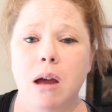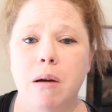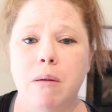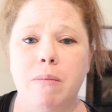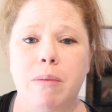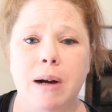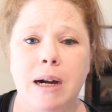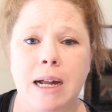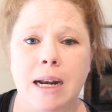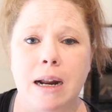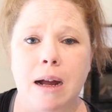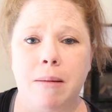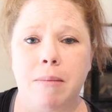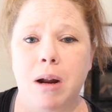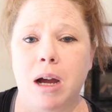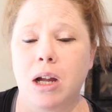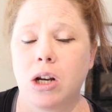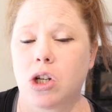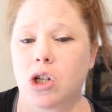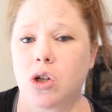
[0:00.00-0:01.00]
but I'm
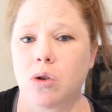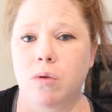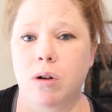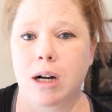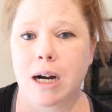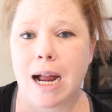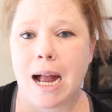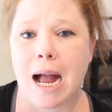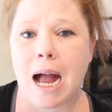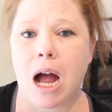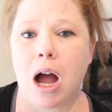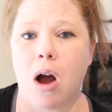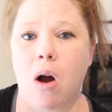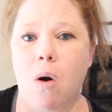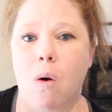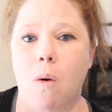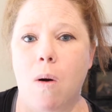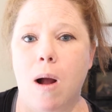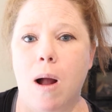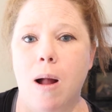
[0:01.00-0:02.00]
not sure
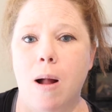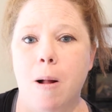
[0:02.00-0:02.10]
how